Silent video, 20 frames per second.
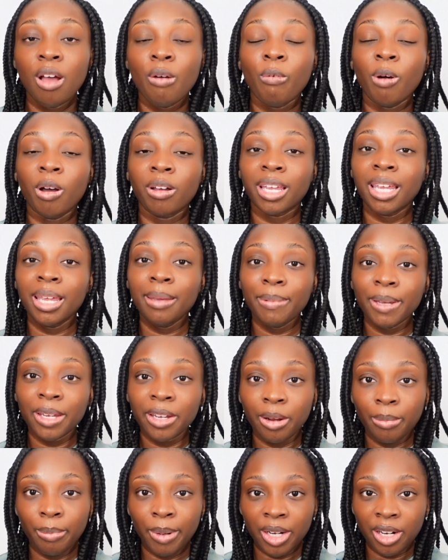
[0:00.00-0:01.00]
While keeping
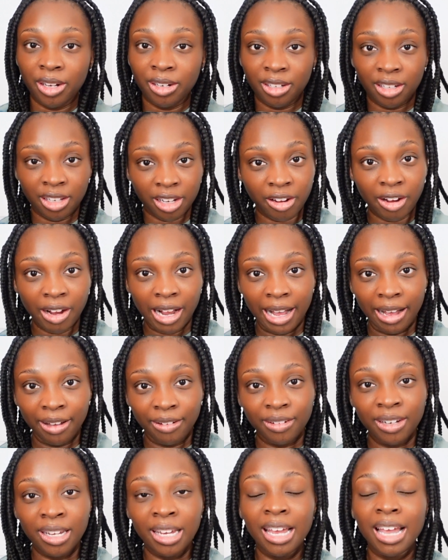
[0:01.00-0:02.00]
your butt on the
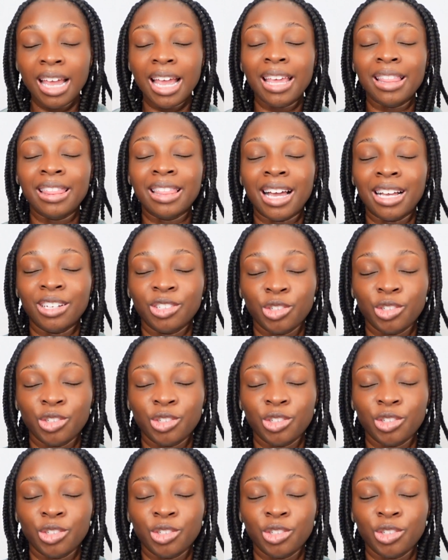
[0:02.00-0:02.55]
ground in that